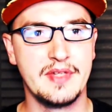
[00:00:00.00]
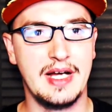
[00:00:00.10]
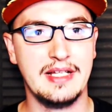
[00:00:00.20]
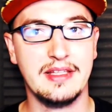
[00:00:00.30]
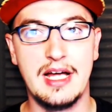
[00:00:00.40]

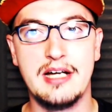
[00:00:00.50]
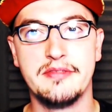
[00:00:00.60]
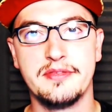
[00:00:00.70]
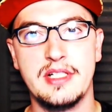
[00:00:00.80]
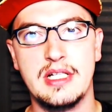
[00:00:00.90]
I
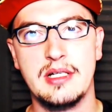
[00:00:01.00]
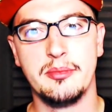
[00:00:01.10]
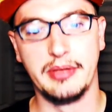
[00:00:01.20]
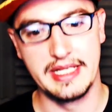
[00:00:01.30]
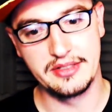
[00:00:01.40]
love
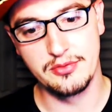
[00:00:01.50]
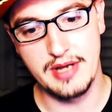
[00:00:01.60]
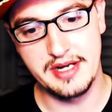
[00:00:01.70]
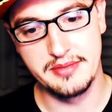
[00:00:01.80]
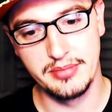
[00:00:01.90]
playing through
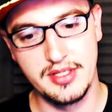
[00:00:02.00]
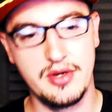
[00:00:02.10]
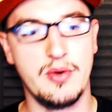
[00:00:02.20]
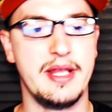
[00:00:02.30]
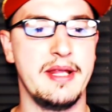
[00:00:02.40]
Red and
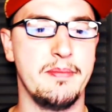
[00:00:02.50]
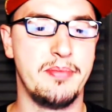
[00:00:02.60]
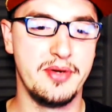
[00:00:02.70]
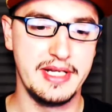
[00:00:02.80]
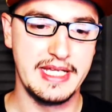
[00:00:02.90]
Blue and then putting